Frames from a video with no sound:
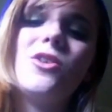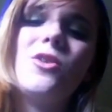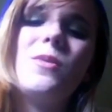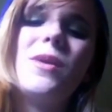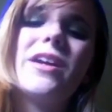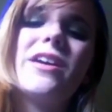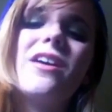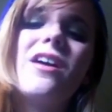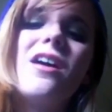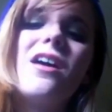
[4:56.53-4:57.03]
oh
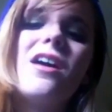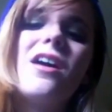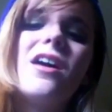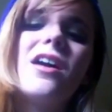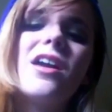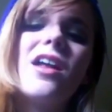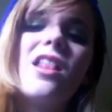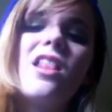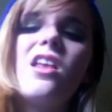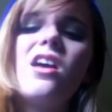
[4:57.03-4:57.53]
my
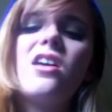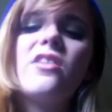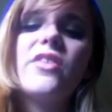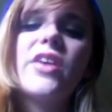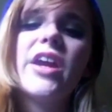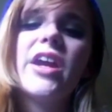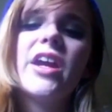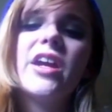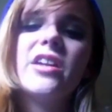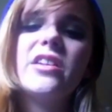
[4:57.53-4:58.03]
god, I love
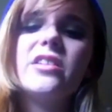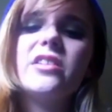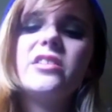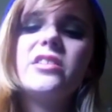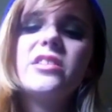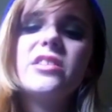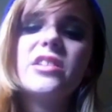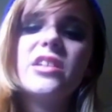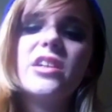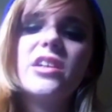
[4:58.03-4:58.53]
Andy
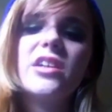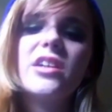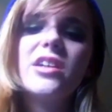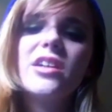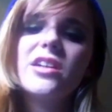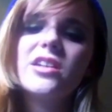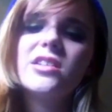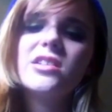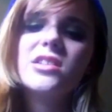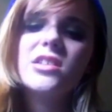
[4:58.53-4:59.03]

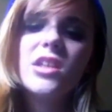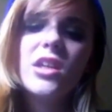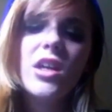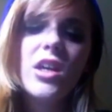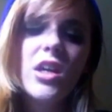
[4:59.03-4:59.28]
Six.